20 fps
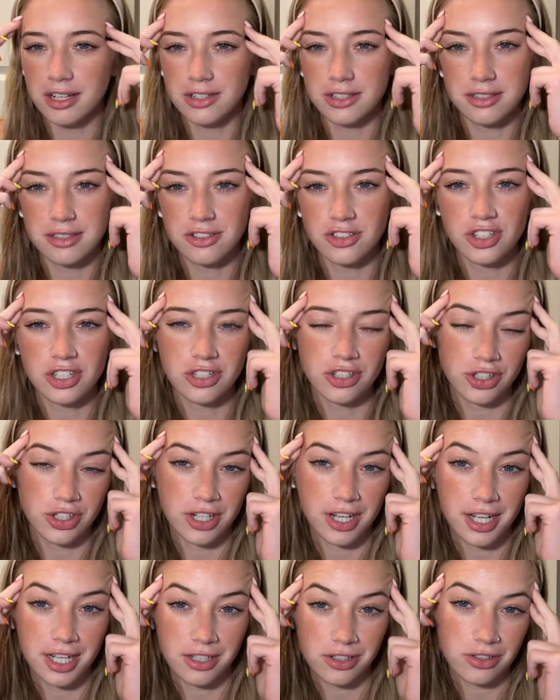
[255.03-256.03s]
decision in your
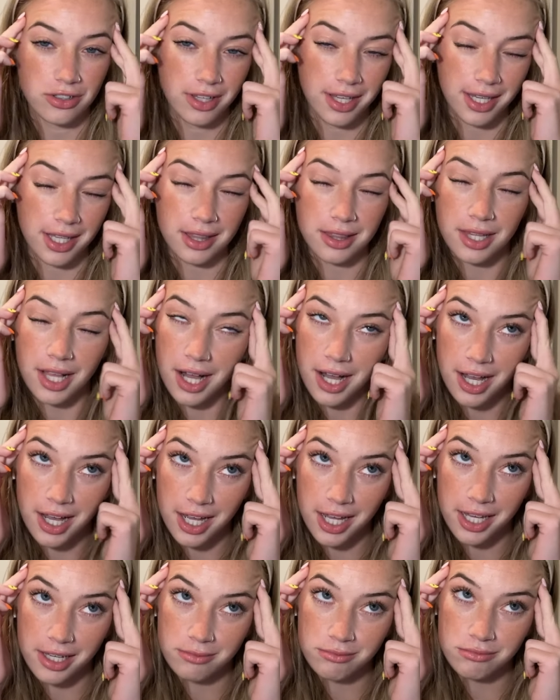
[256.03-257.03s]
head. You're like,
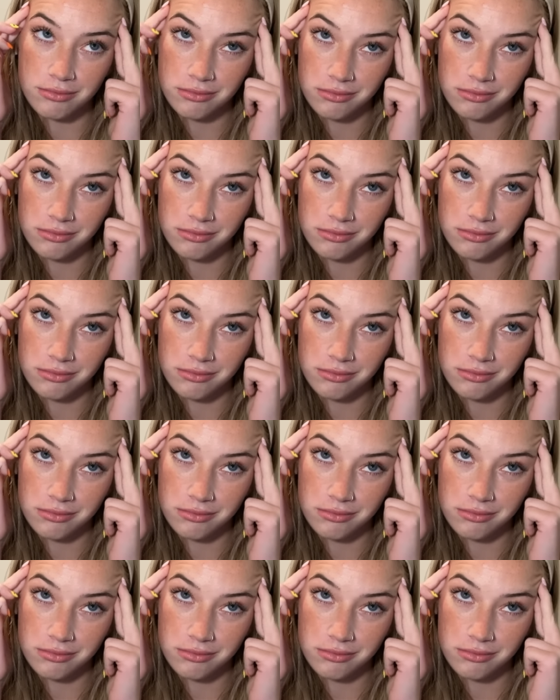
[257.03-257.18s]
lie,